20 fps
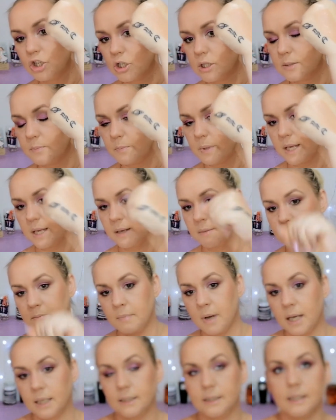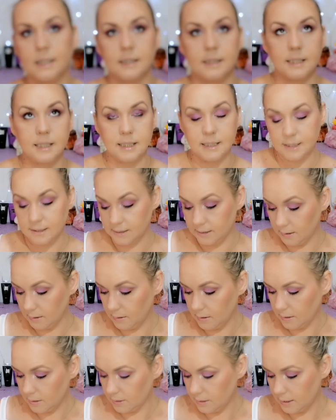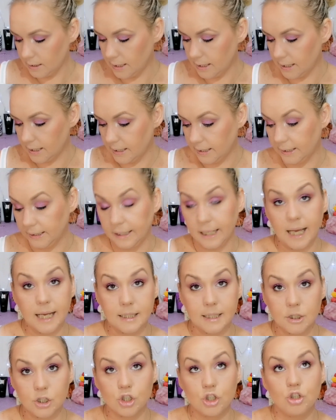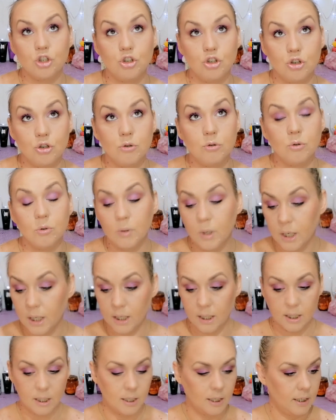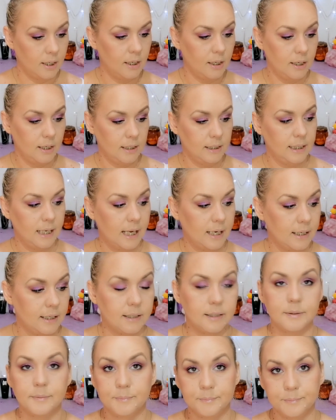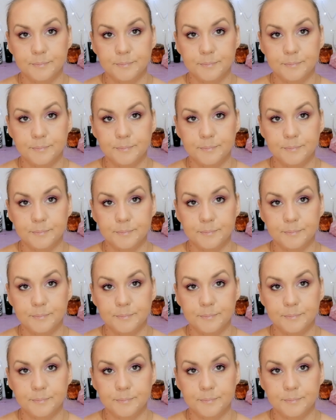Just bear in mind that these lights do like